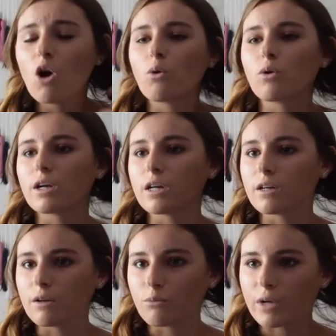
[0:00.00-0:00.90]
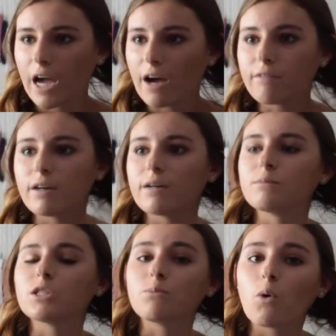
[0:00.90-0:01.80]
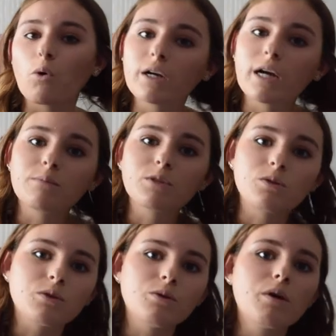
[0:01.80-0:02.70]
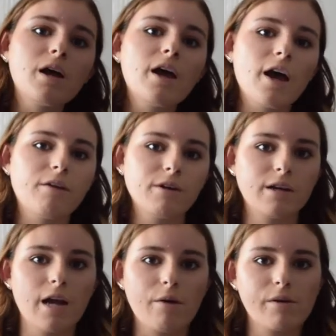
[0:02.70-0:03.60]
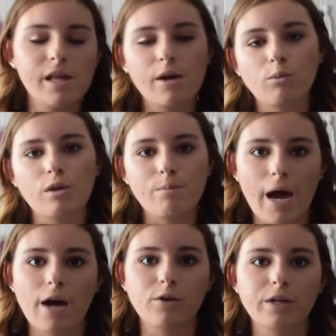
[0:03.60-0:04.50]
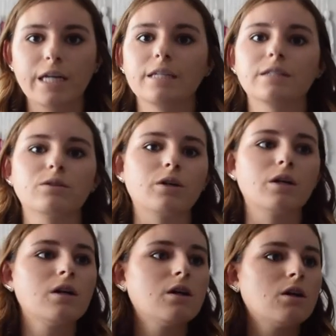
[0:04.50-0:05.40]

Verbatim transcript: or we have support comes through every now and then with batteries or